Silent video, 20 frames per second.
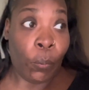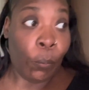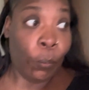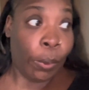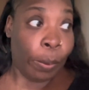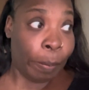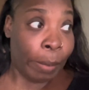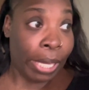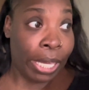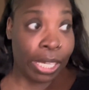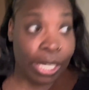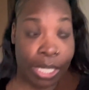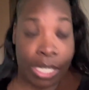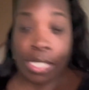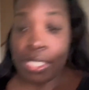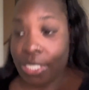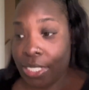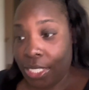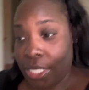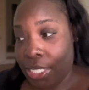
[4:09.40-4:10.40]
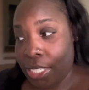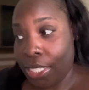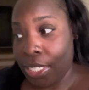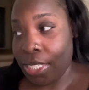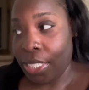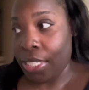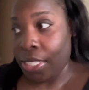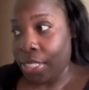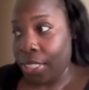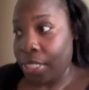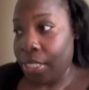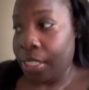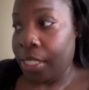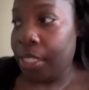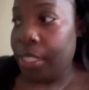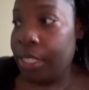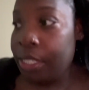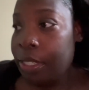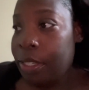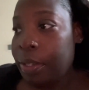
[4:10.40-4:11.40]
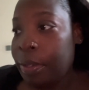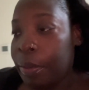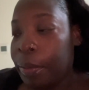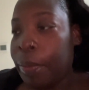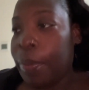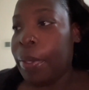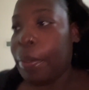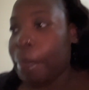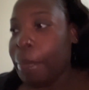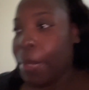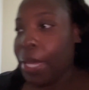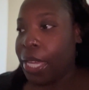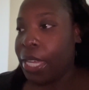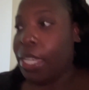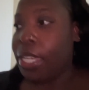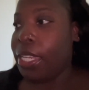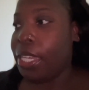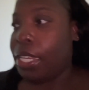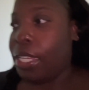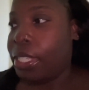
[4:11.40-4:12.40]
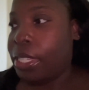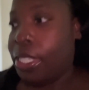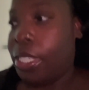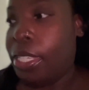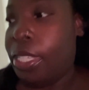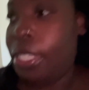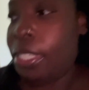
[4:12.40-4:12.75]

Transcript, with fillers: We made it. We made it.